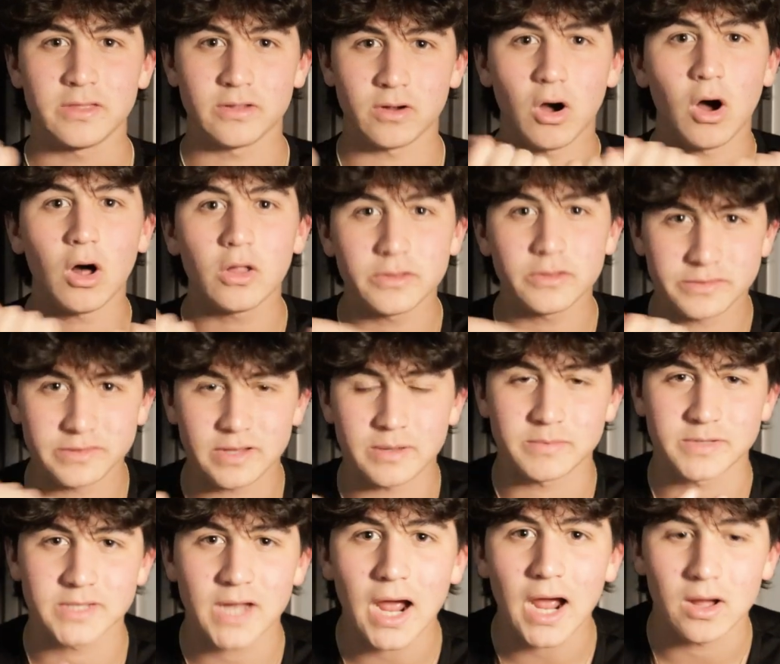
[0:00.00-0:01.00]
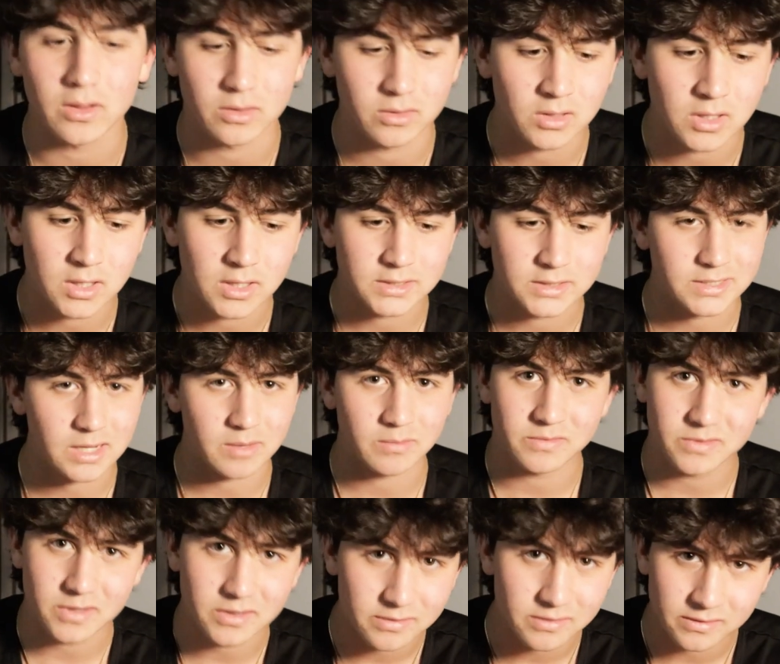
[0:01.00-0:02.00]
they're all the same style, same
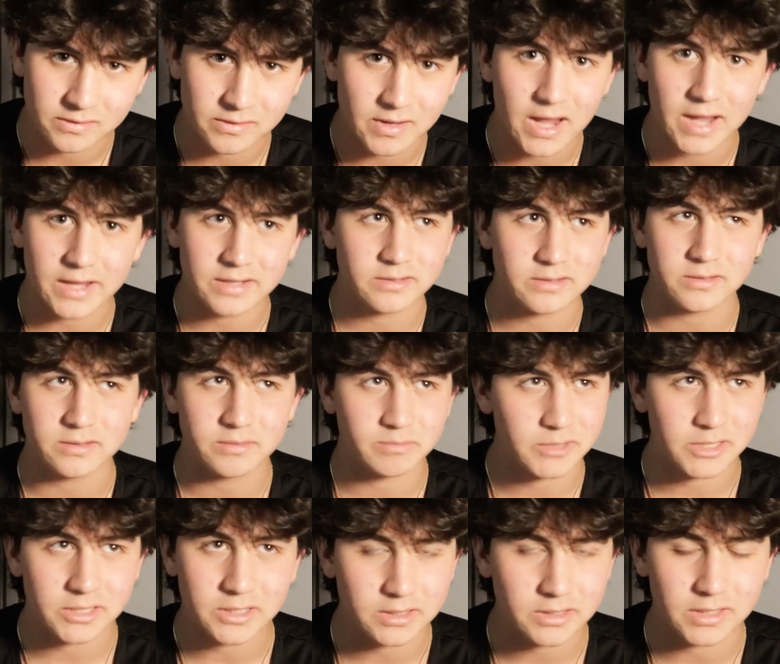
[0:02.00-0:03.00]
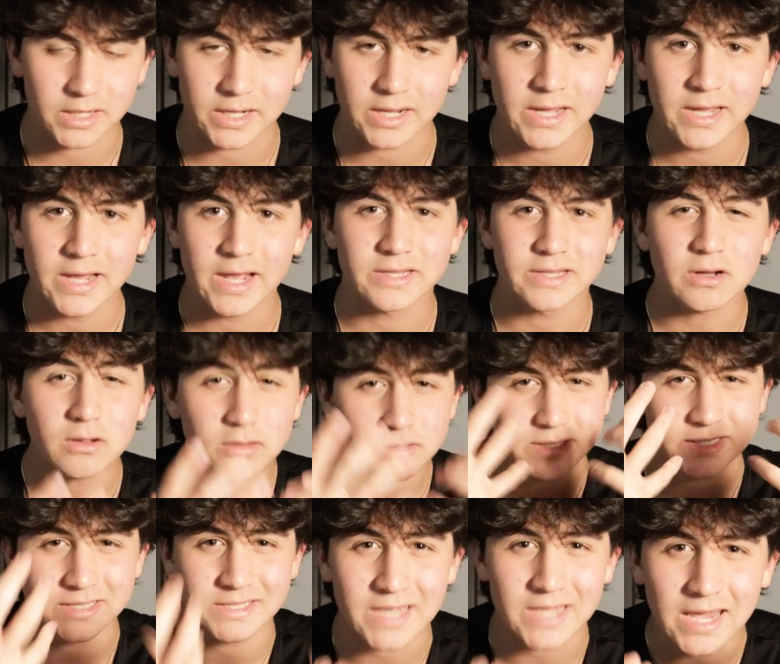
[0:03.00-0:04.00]
synthesizer, beat. Like it's all
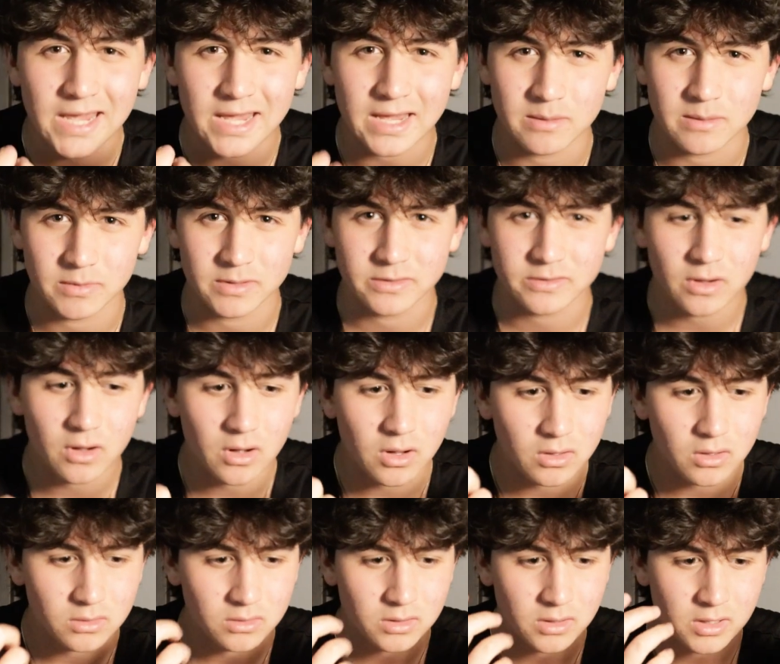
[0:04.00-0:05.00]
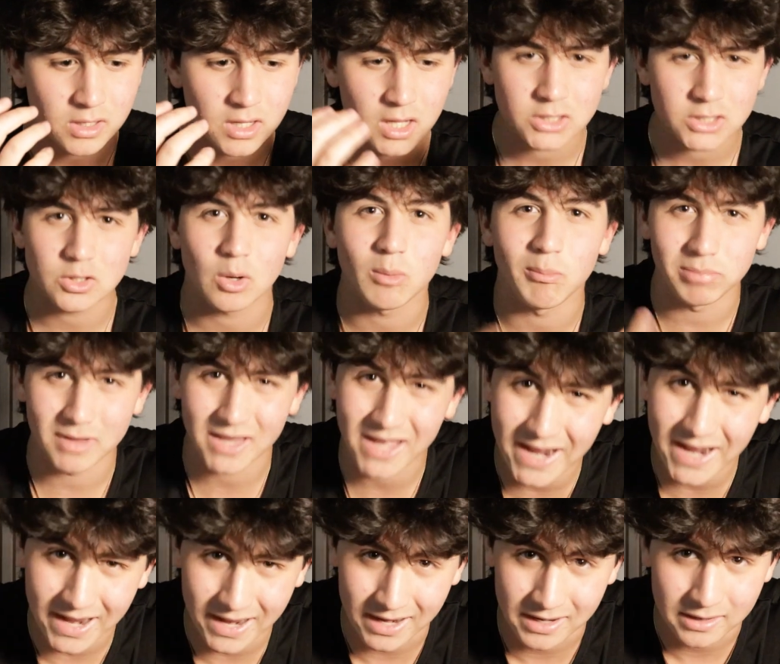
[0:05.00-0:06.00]
the same. It's all so
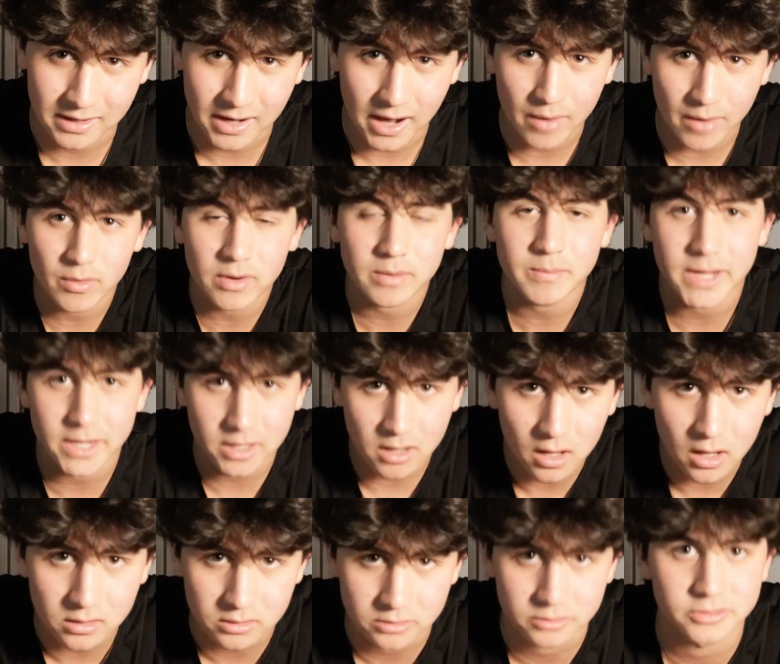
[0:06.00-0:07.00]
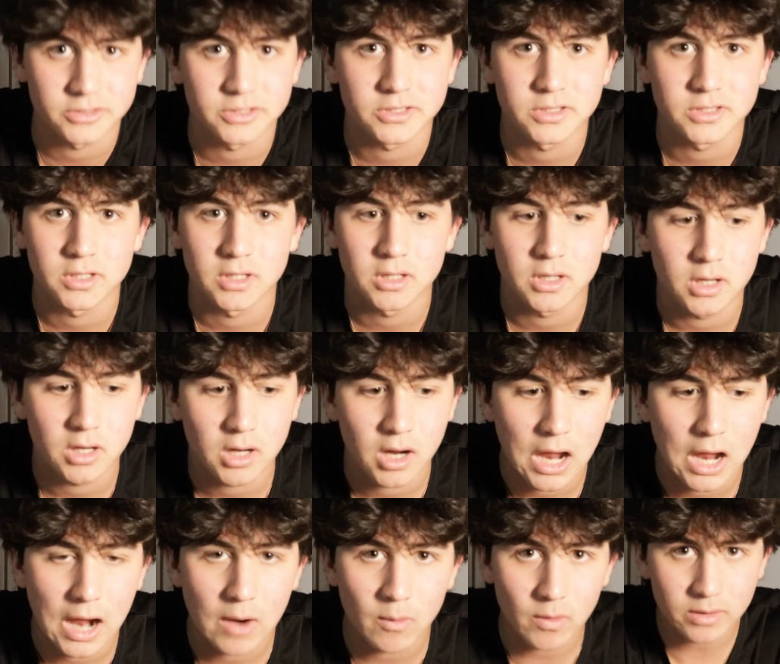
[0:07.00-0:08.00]
bland. I want to make colors.
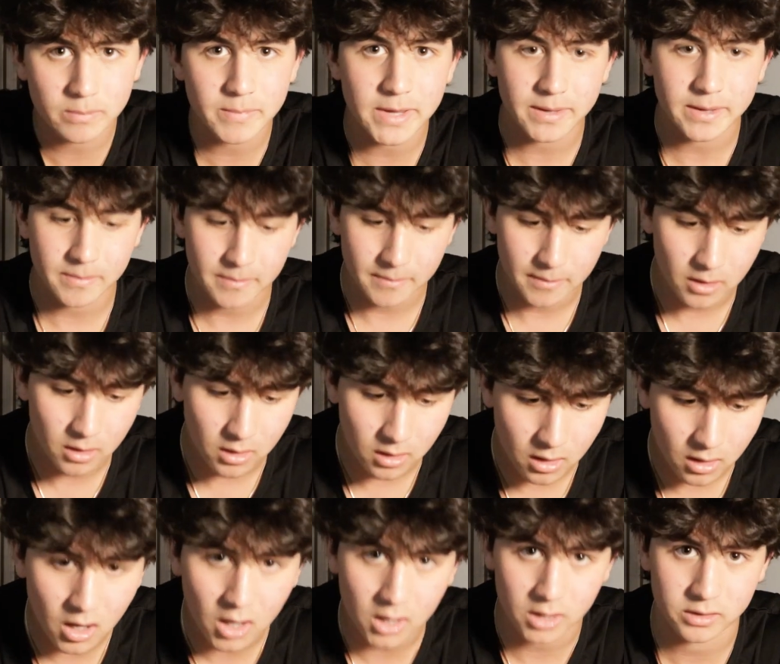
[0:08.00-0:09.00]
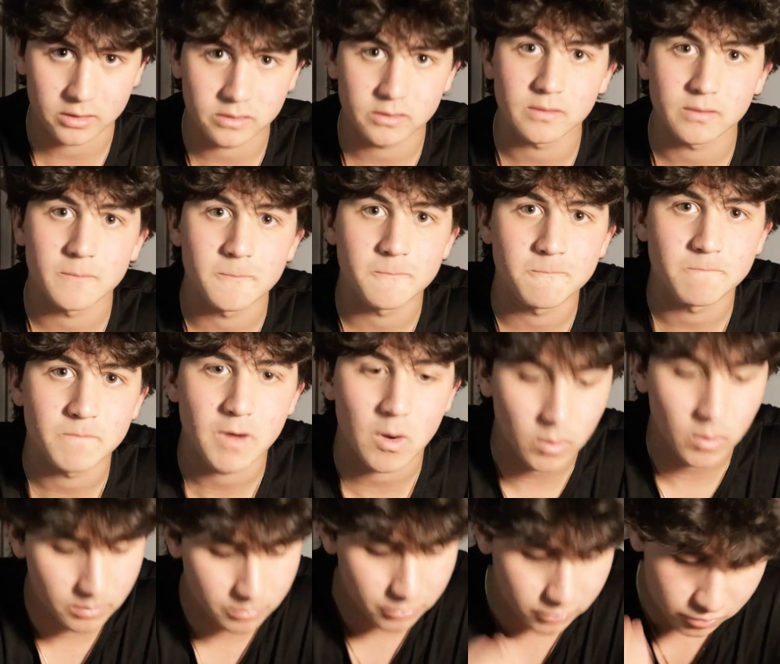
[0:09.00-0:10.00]
I want to make art. I want to